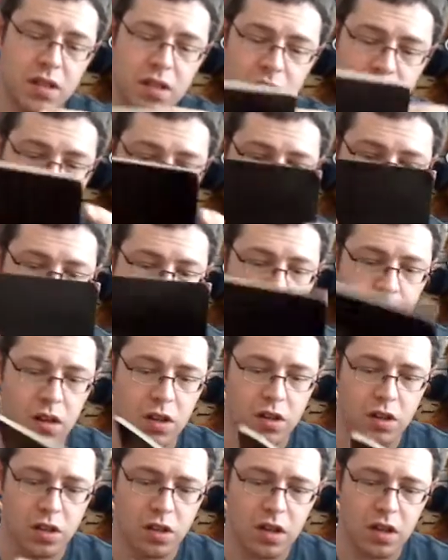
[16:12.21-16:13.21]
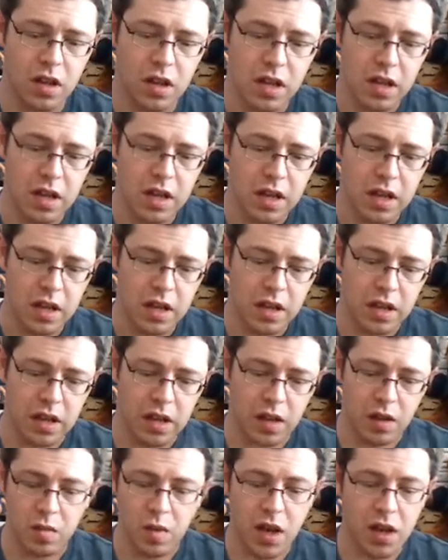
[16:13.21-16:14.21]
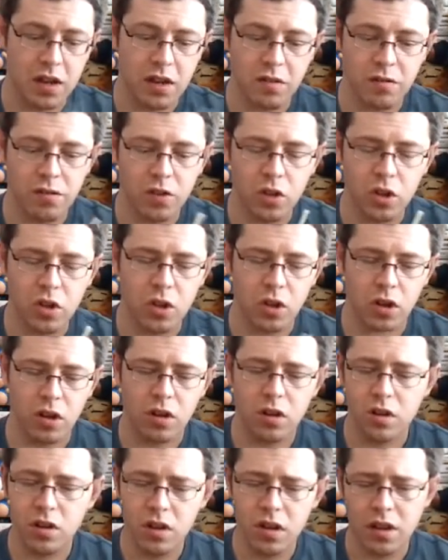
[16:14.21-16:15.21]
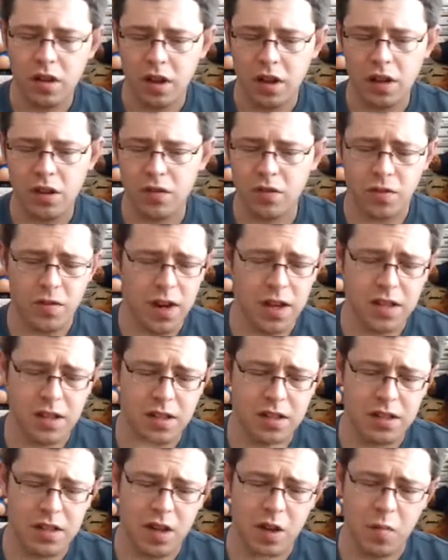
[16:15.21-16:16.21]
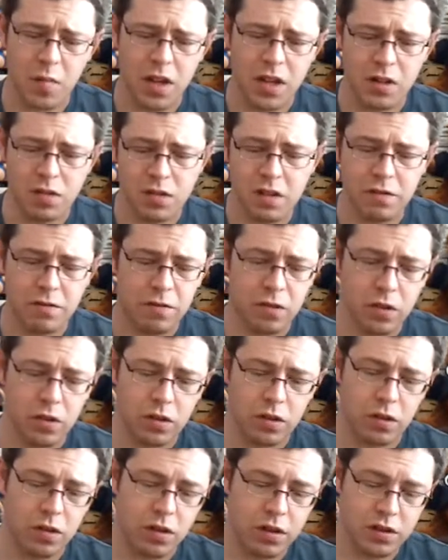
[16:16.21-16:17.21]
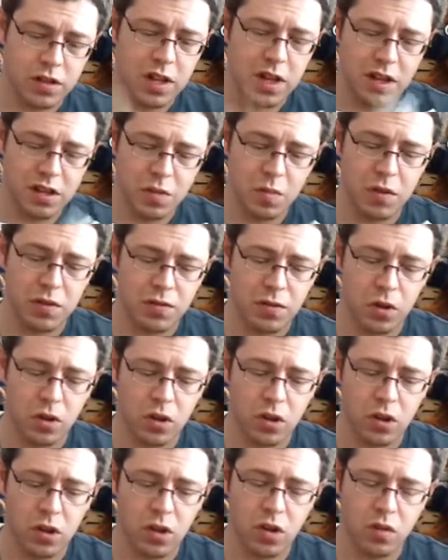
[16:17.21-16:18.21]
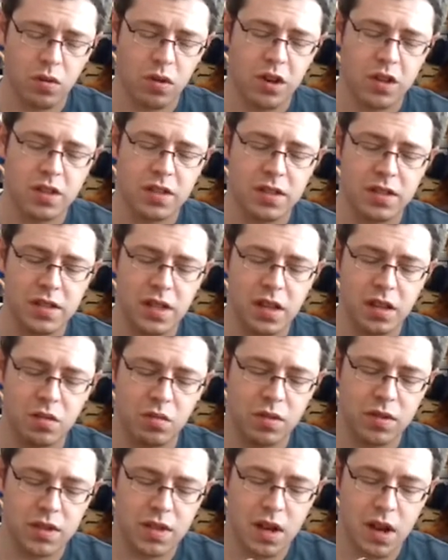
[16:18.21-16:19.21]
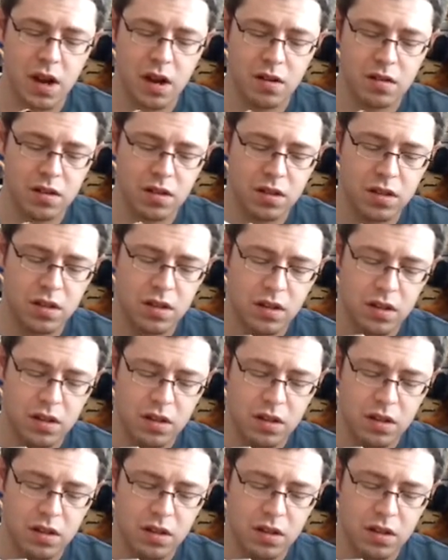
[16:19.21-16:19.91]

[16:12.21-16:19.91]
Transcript: It's great condition, and it's full color. I love the fact that Nintendo manuals tend to be full color, whereas the Sega ones aren't.